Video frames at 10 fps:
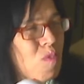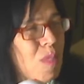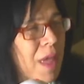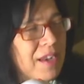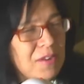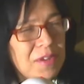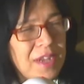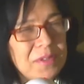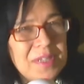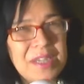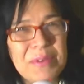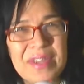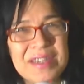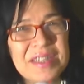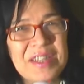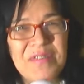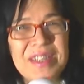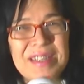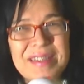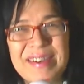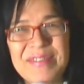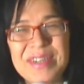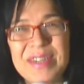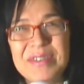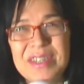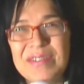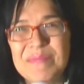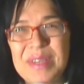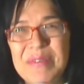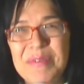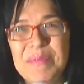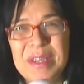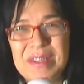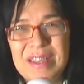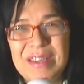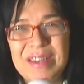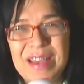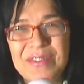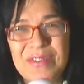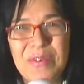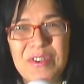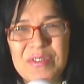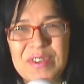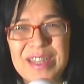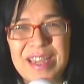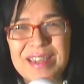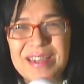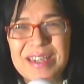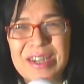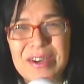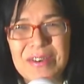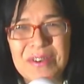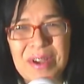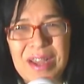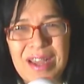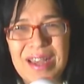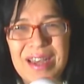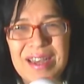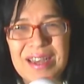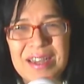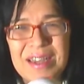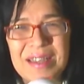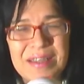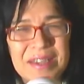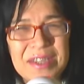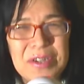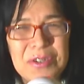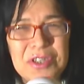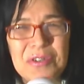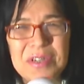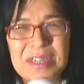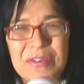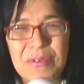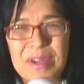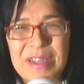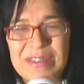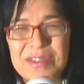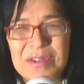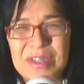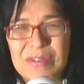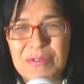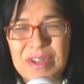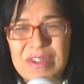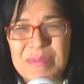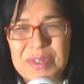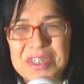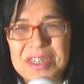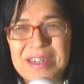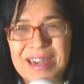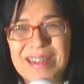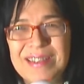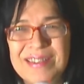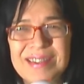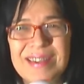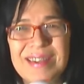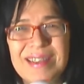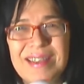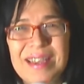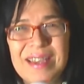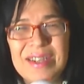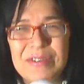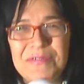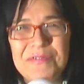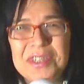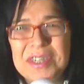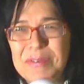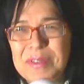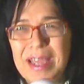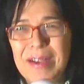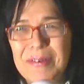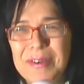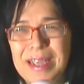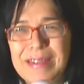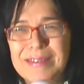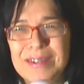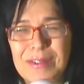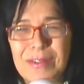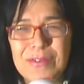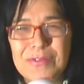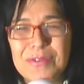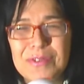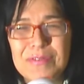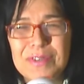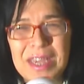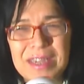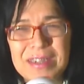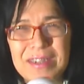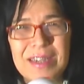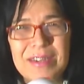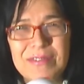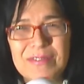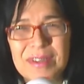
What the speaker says: I don't know. I don't think he was actually in the military, but he'd have stories about, like, you know, shooting trees with machine guns, and, you know, fishing with hand grenades, and all sorts of, like, kind of